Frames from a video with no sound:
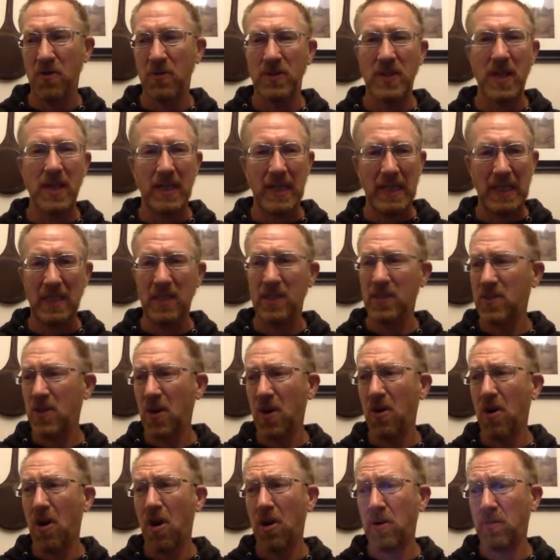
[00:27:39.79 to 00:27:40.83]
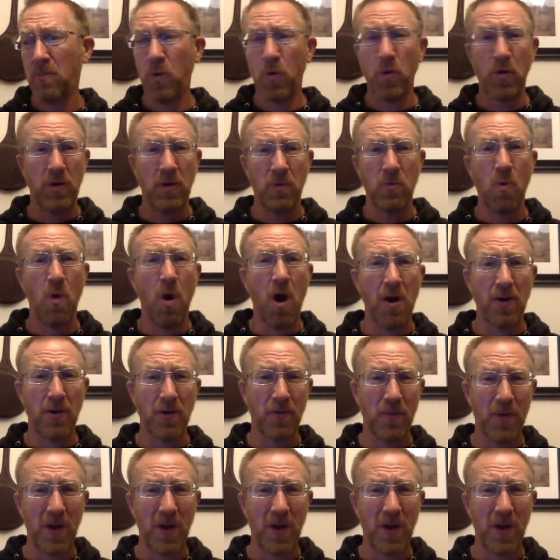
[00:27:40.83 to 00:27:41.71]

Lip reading: is I need to start onboarding water